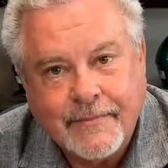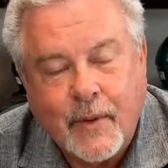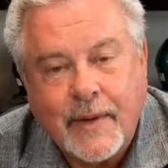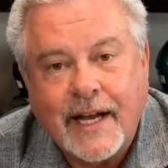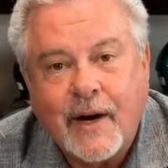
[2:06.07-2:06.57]
So
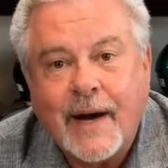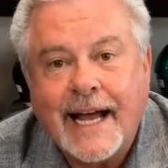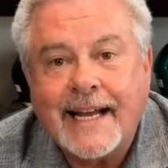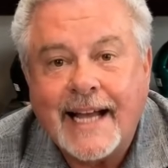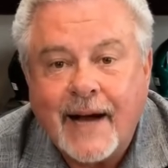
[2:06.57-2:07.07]
I'm going to go
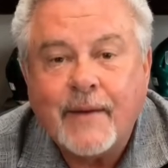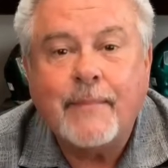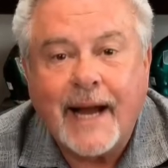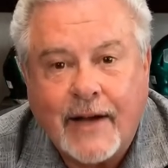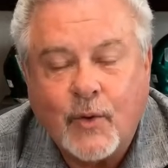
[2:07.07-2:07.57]
ahead now and
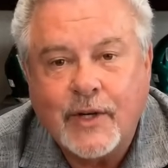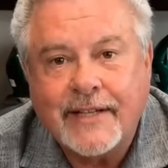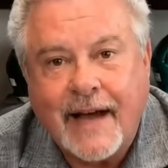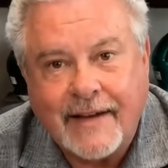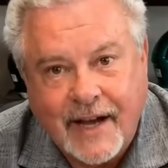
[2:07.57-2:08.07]
buy
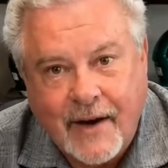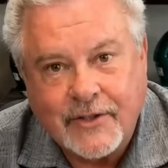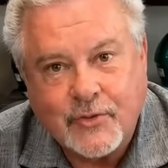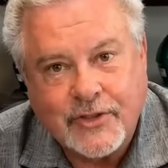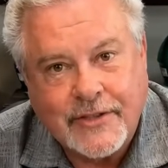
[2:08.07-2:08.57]

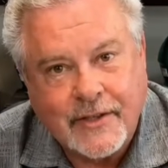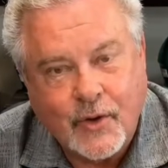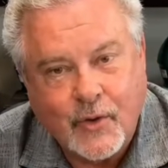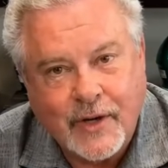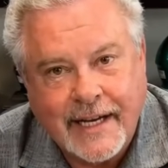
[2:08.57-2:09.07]
$25 worth of the
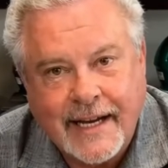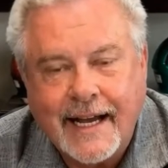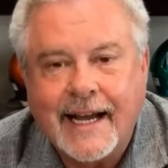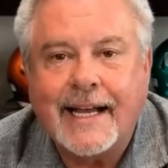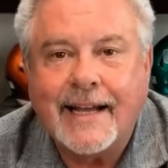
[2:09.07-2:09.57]
coin,
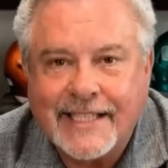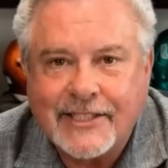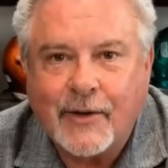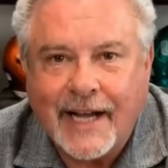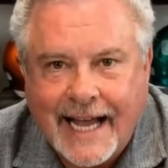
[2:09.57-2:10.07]
and let's
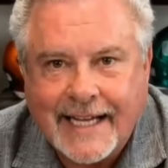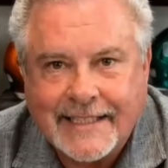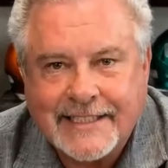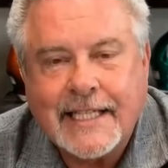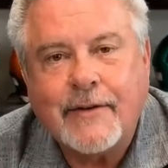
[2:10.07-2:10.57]
go ahead
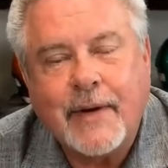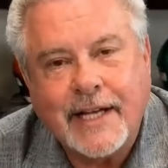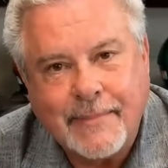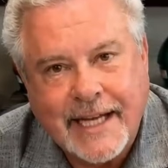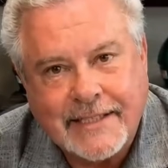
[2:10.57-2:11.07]
and see if we
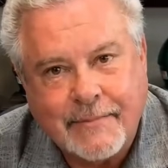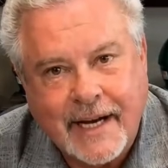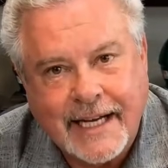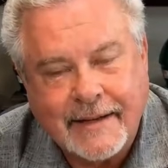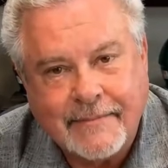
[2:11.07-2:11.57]
can make some
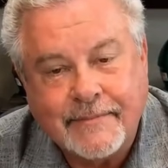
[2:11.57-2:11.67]
money.